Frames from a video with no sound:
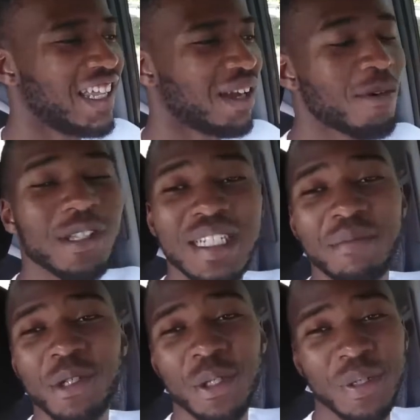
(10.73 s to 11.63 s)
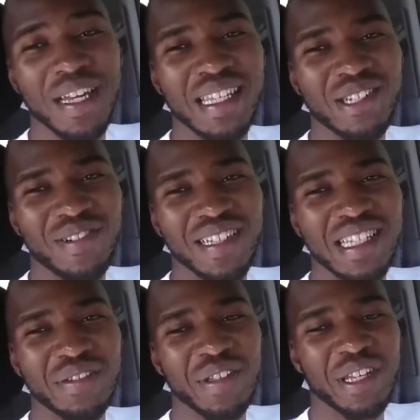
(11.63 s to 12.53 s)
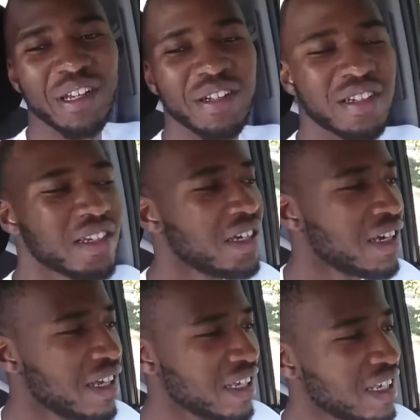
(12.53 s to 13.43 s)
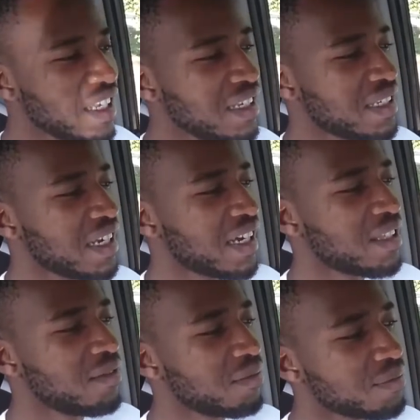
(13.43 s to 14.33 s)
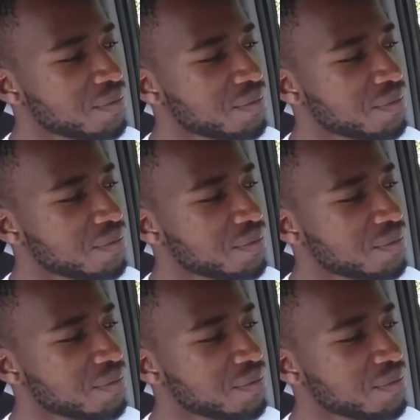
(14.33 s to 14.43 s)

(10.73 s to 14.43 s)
I'm going to attempt to answer it in this video. He said,